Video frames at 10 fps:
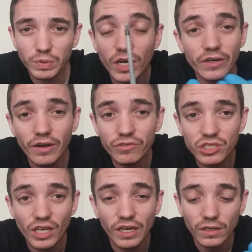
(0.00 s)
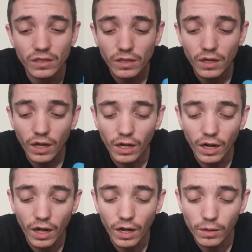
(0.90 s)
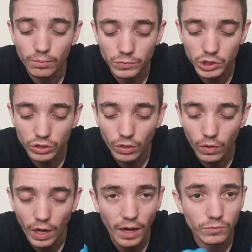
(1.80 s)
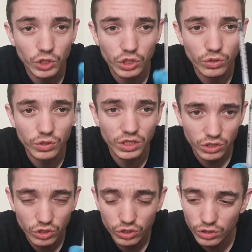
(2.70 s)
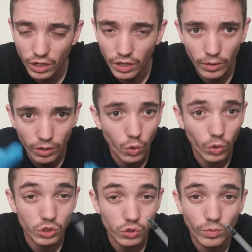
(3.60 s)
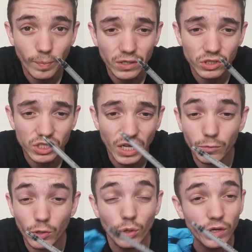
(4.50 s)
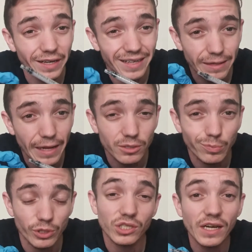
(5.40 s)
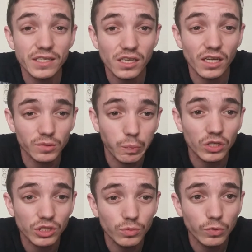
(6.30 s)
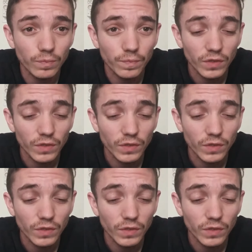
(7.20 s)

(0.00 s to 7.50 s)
So I don't have a scale, so I'm just using according to amounts. I'm going as precise as possible.